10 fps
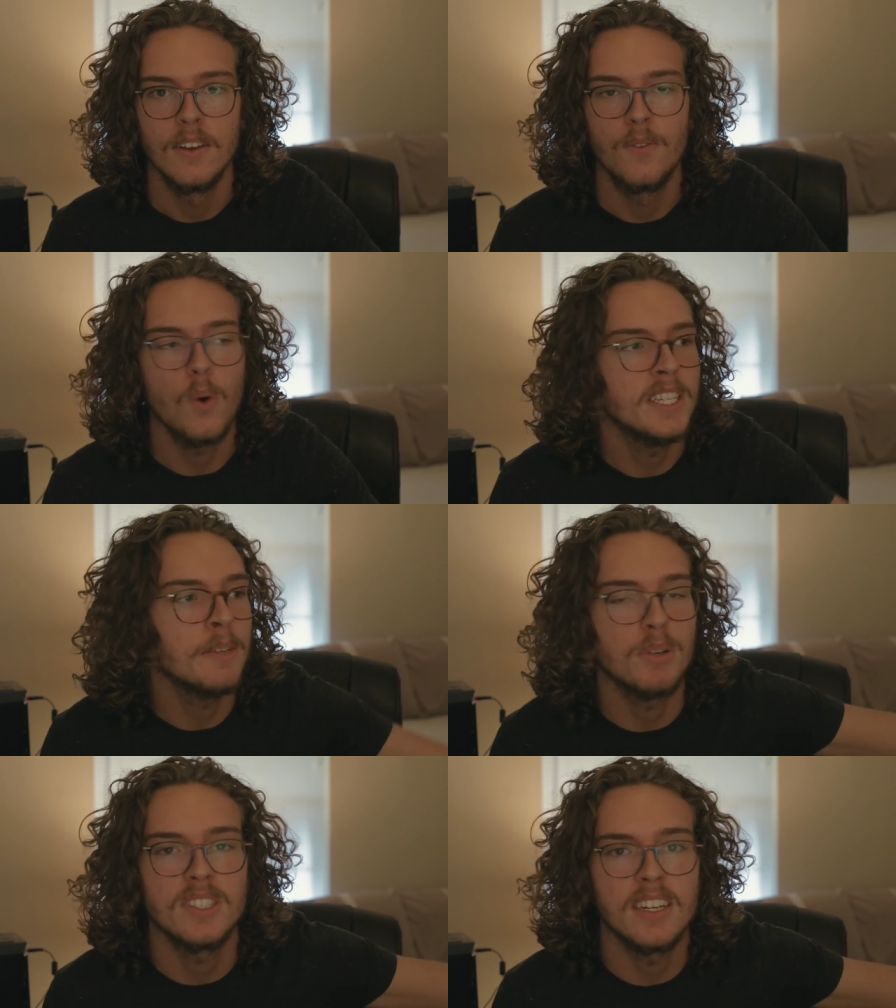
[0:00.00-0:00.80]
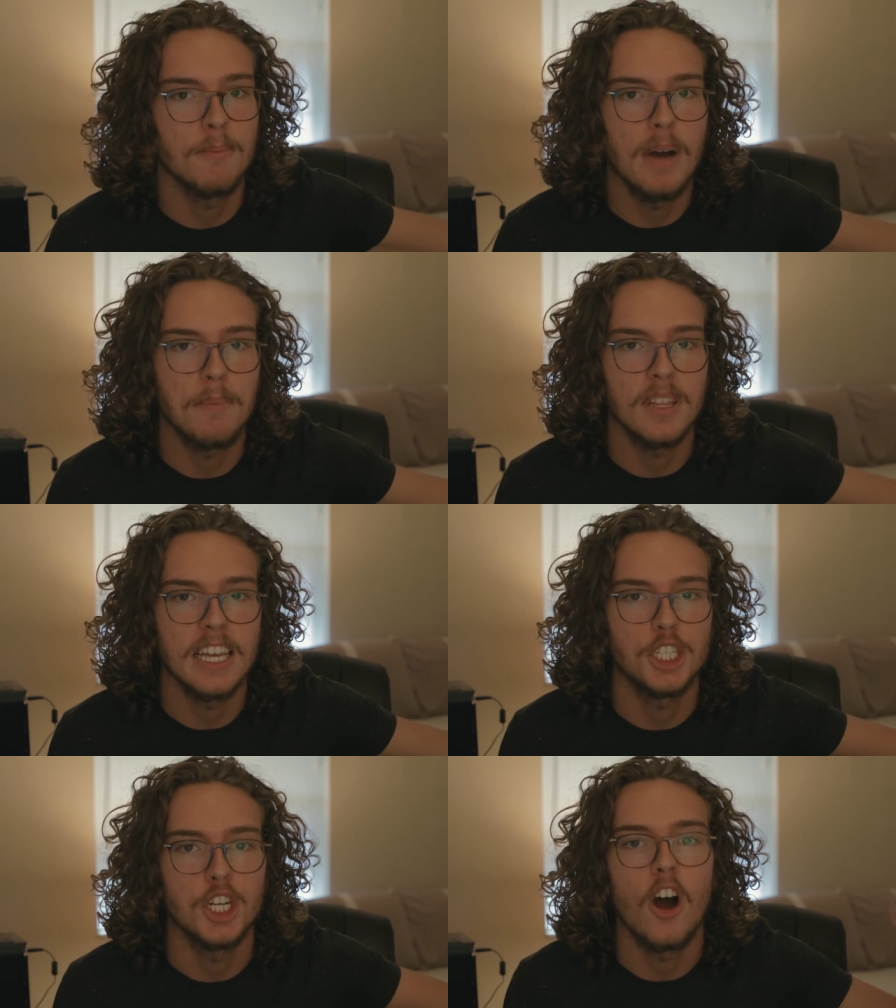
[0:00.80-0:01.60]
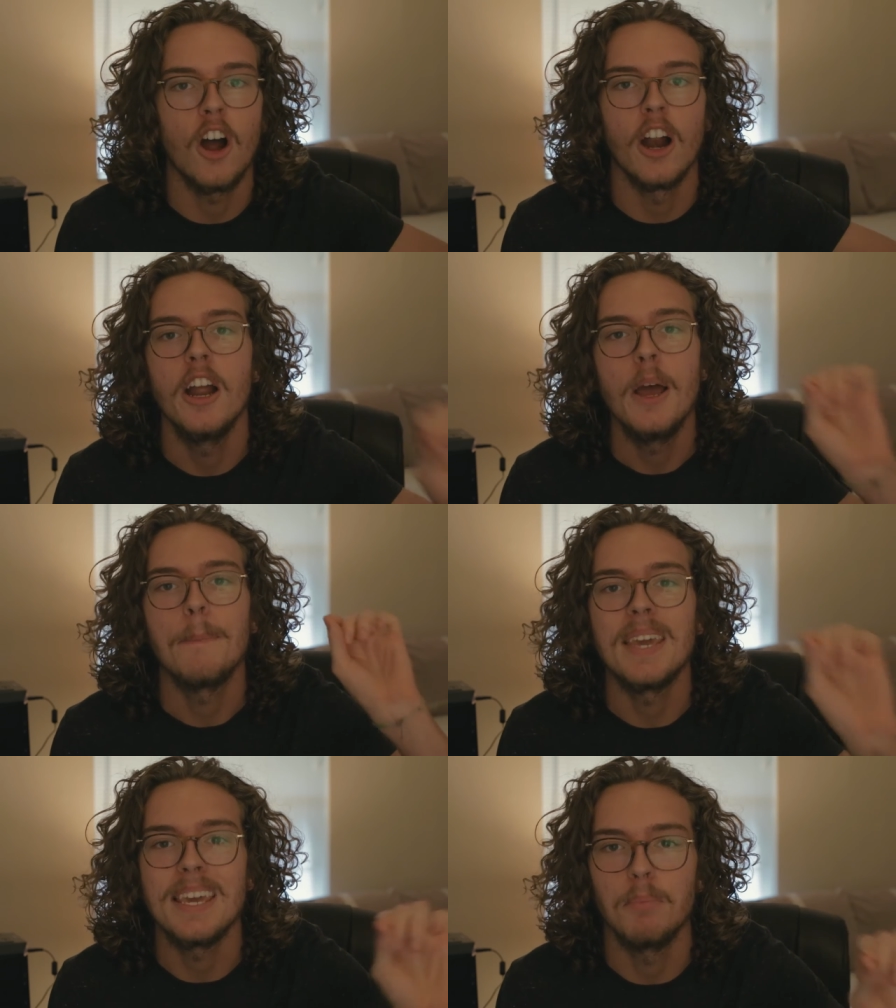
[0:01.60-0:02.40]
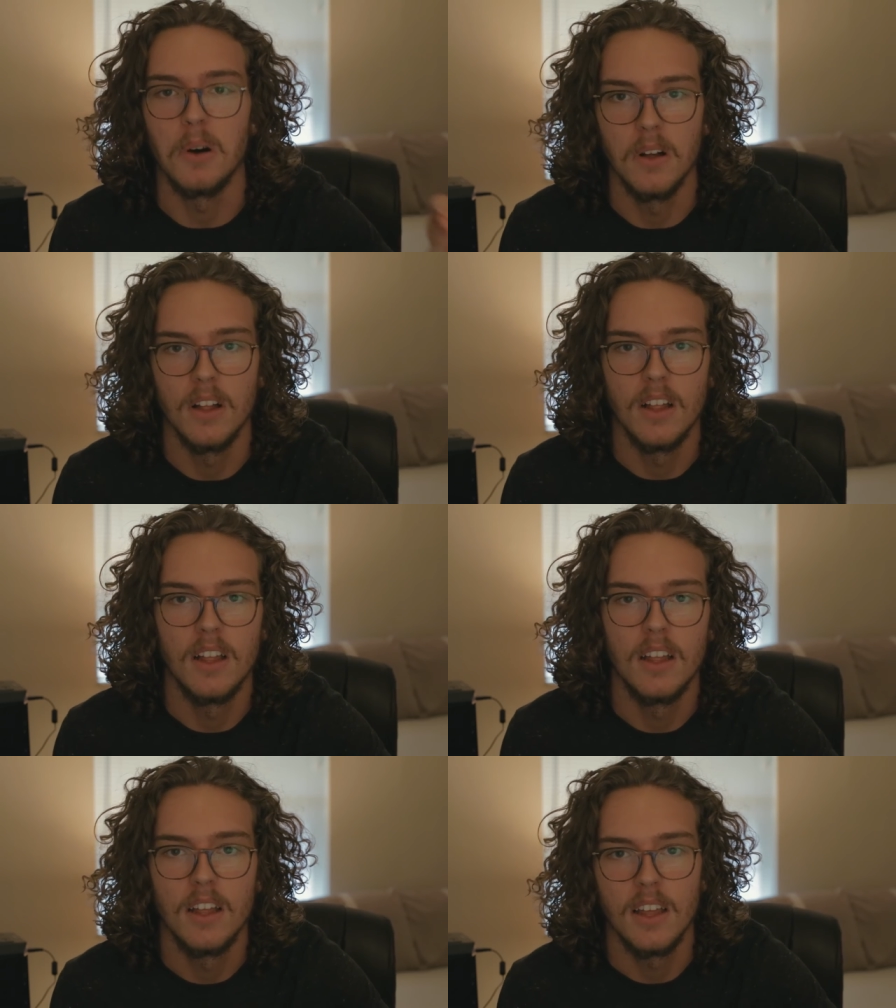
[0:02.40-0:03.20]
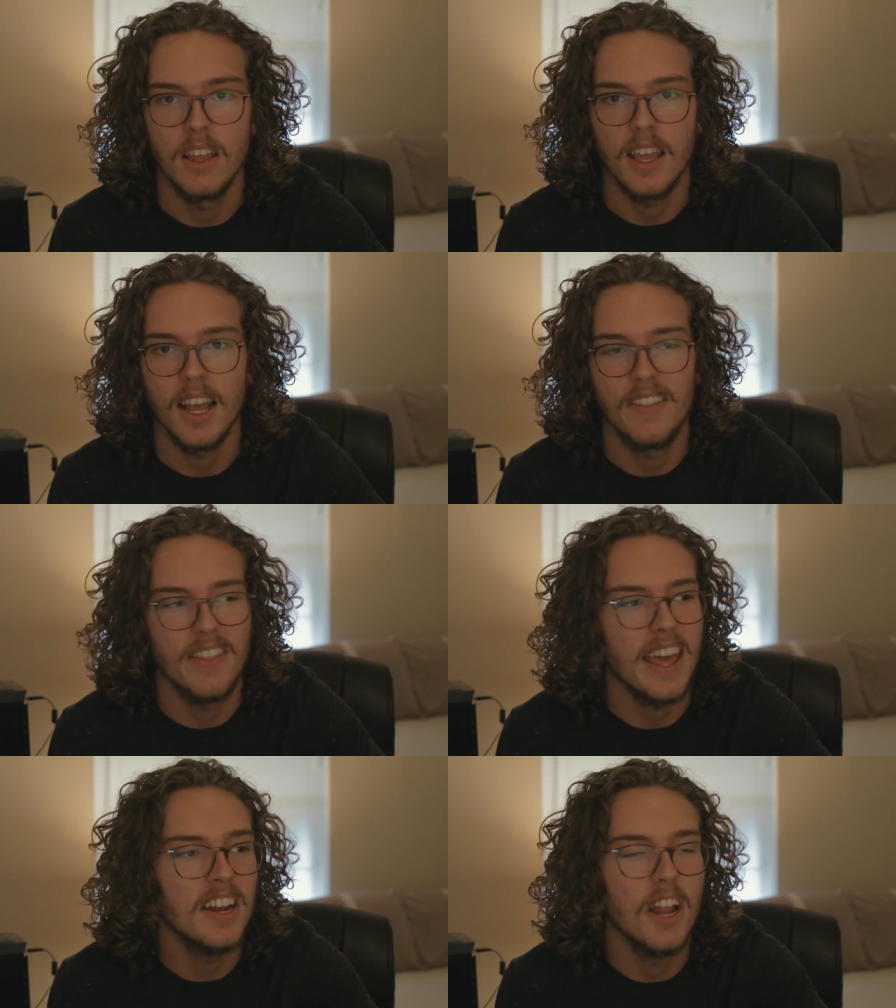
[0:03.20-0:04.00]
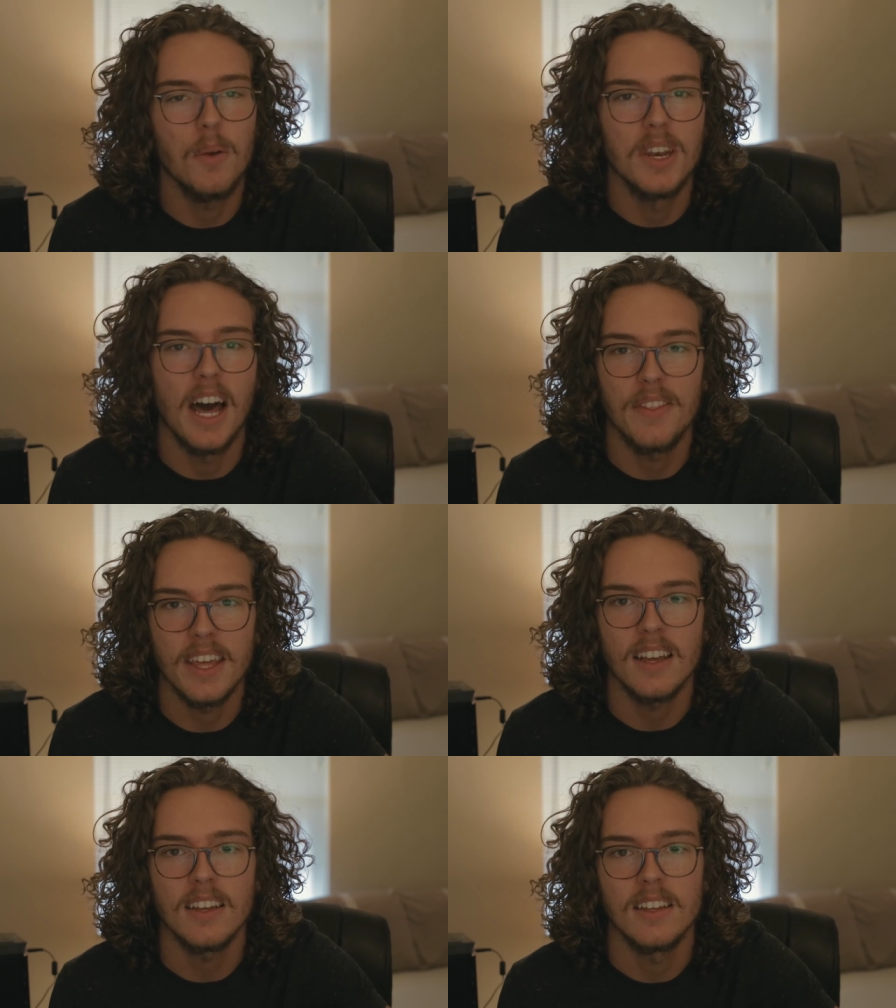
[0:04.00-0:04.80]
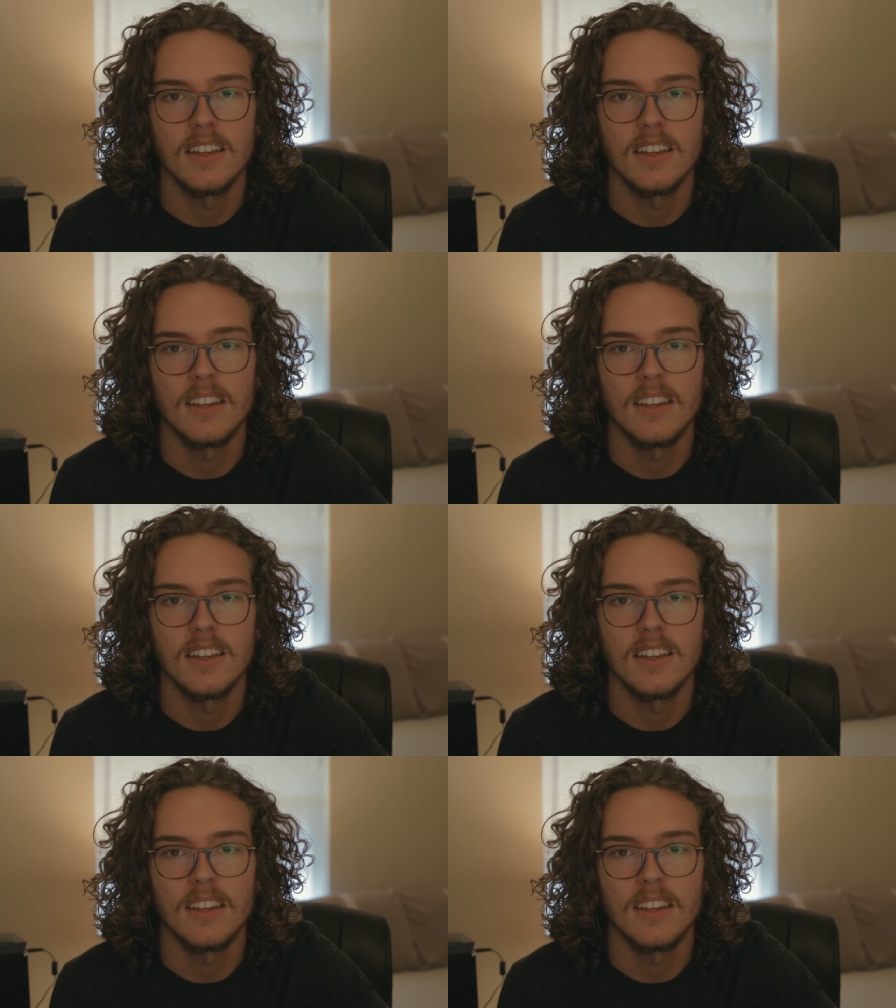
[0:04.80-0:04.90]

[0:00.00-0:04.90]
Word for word: 14% of the population are people, and they know nothing?